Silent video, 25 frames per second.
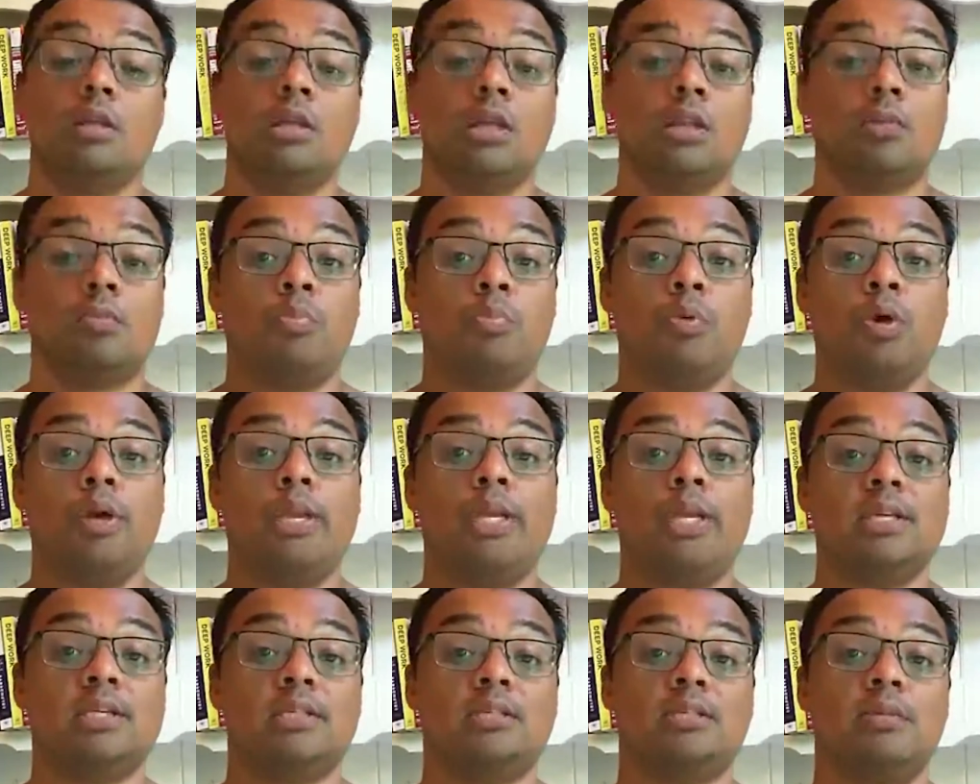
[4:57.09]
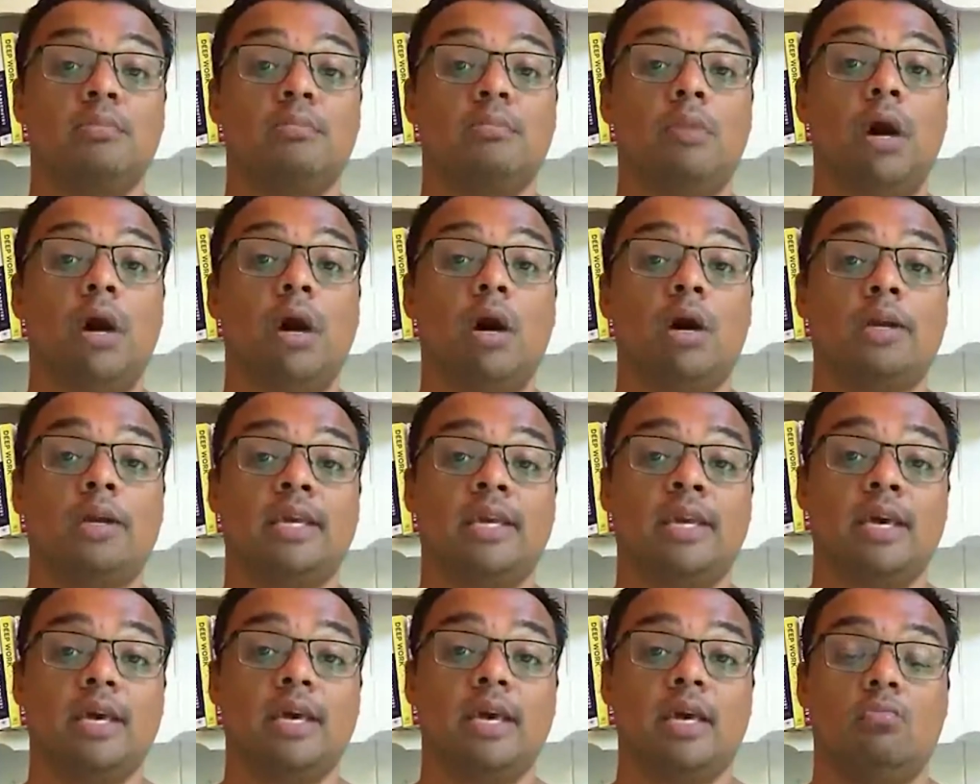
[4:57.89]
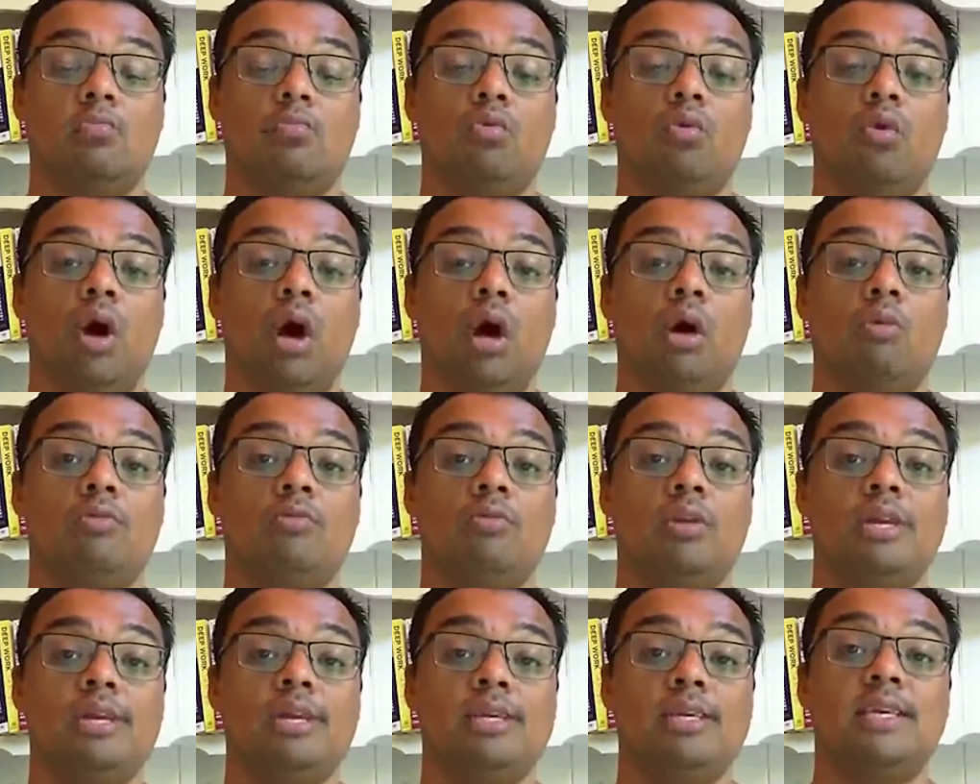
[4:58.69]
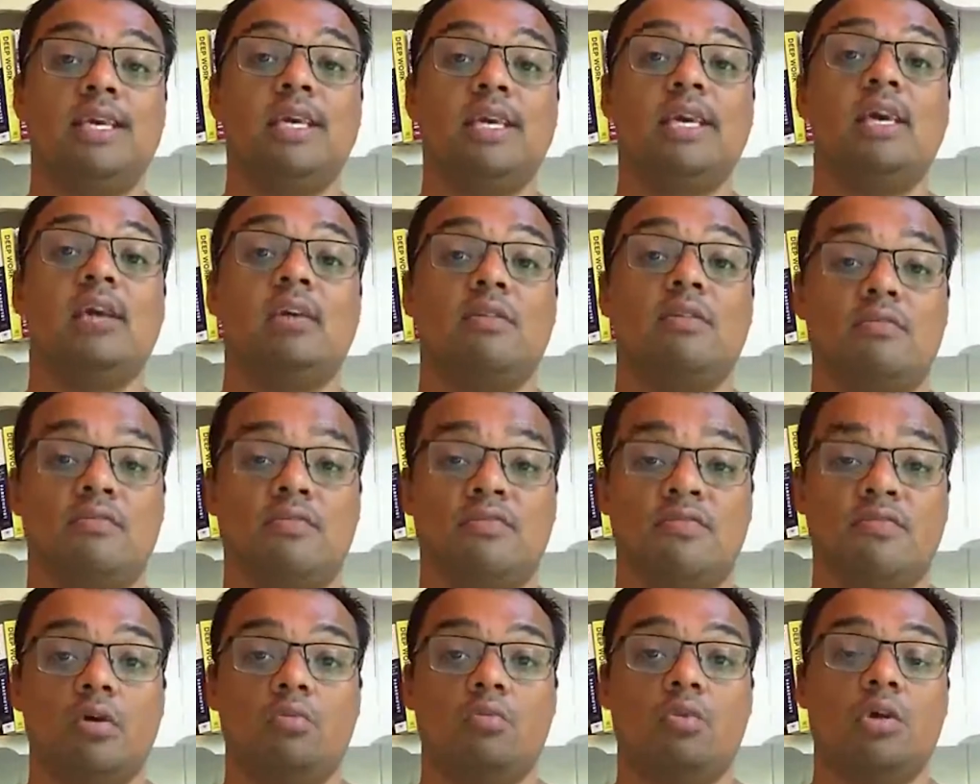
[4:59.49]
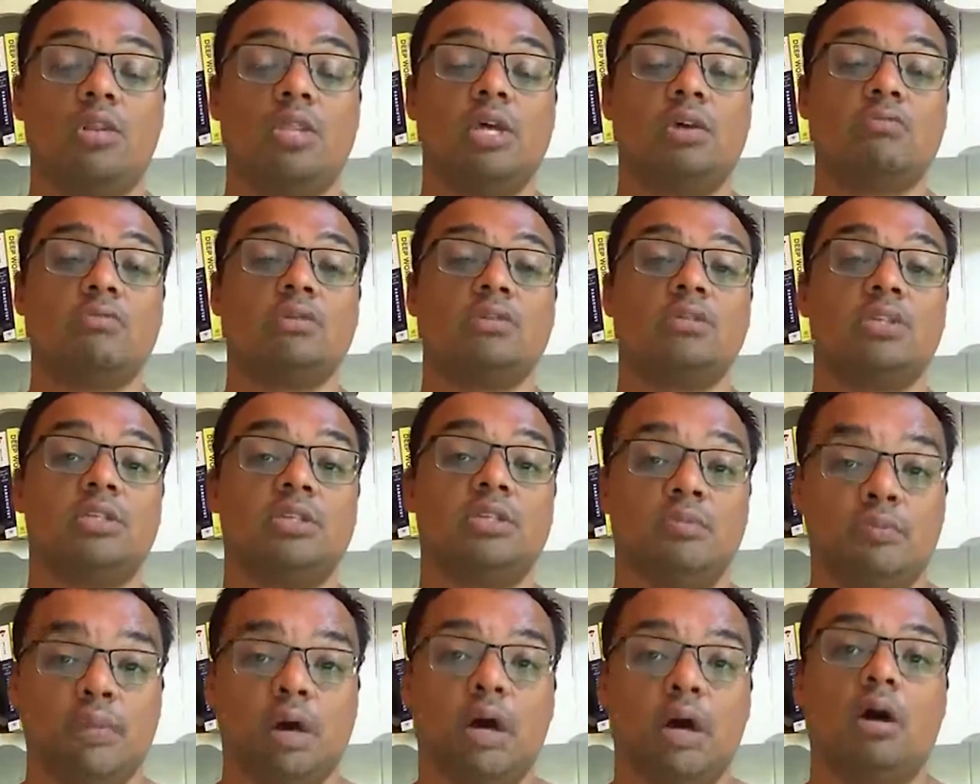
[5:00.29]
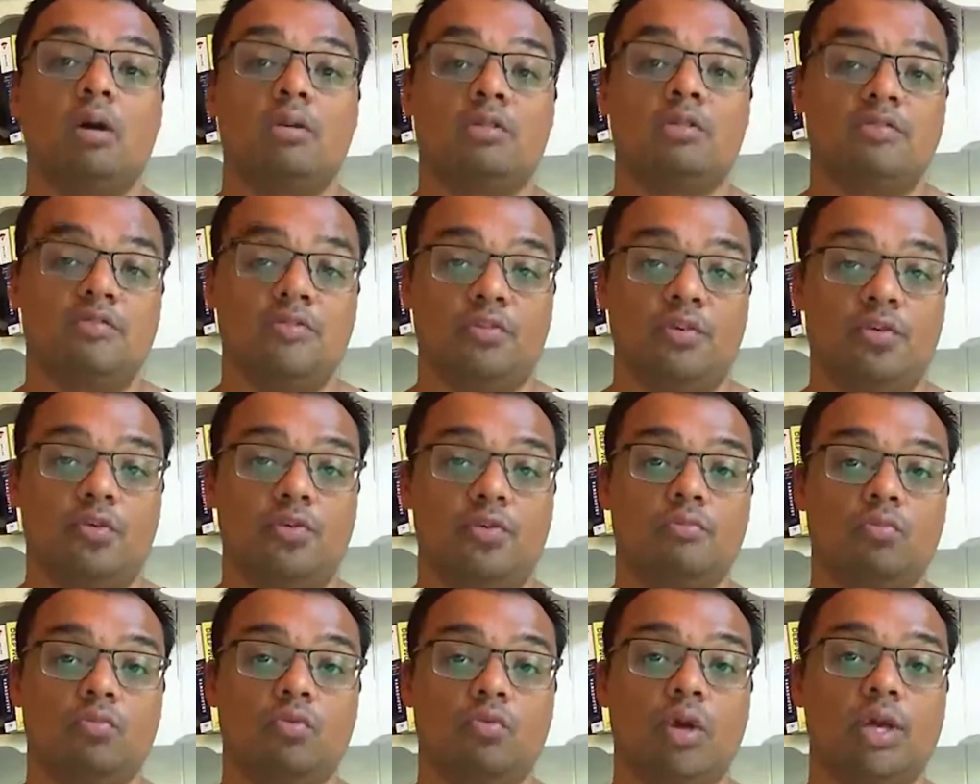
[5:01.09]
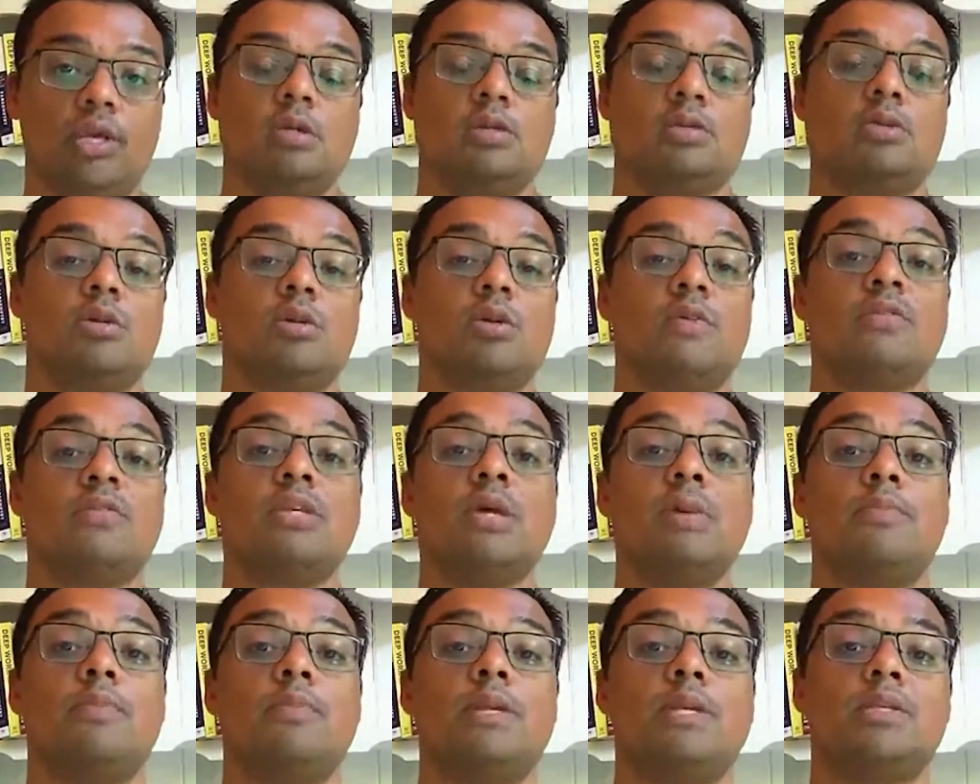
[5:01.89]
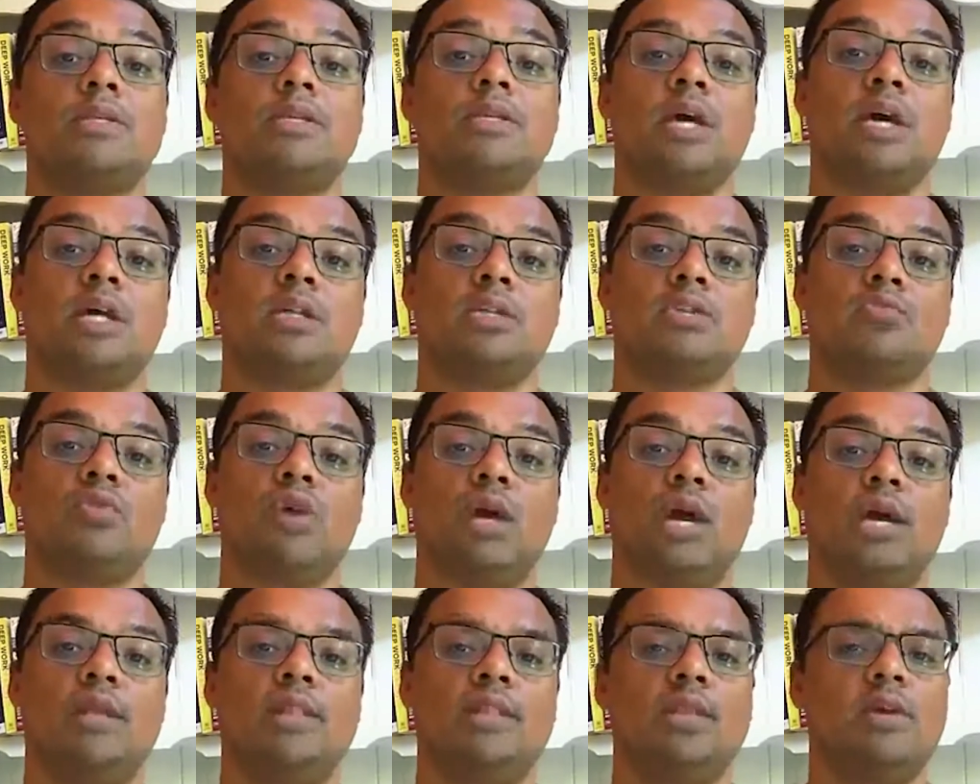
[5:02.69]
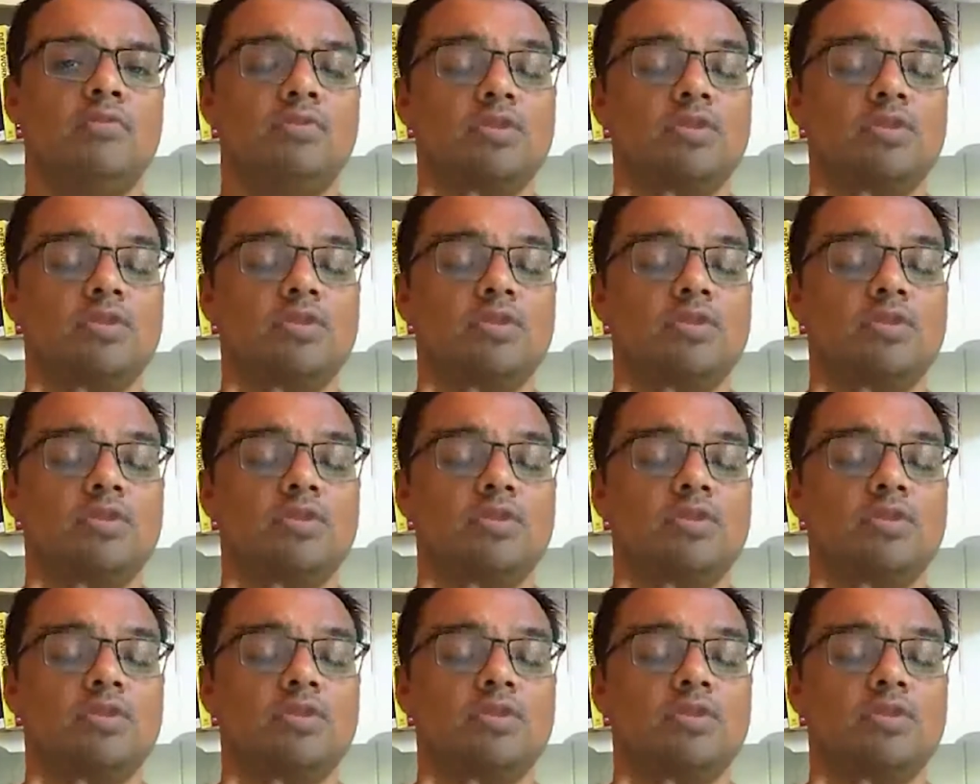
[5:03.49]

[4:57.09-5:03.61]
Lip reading: Now, the point is the market will only give what there is a demand for, right? So if somebody turns around, and there are